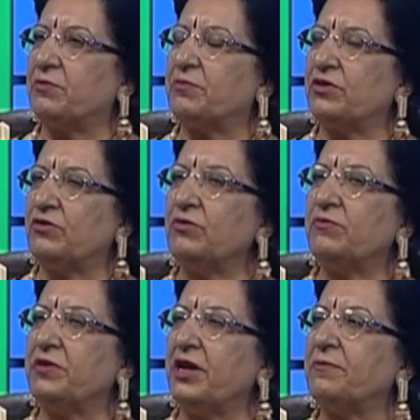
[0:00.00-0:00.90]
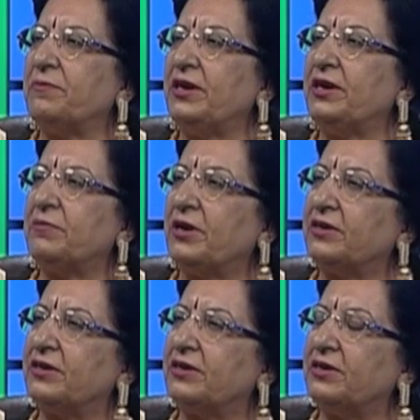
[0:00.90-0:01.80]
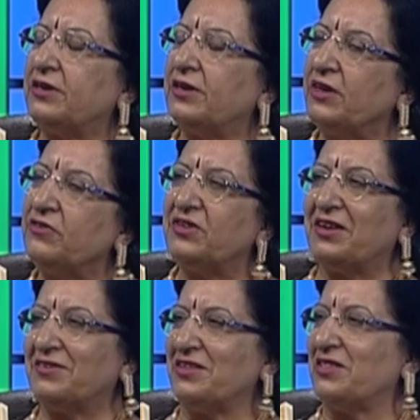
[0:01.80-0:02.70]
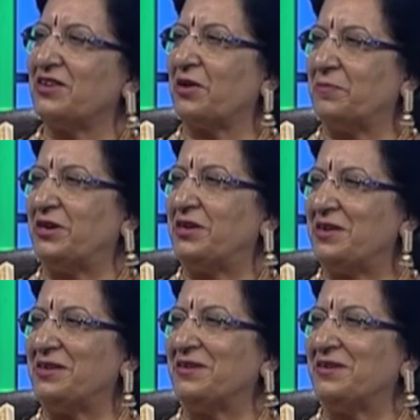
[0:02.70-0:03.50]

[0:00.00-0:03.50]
to pursue, we have built up our credentials in the community.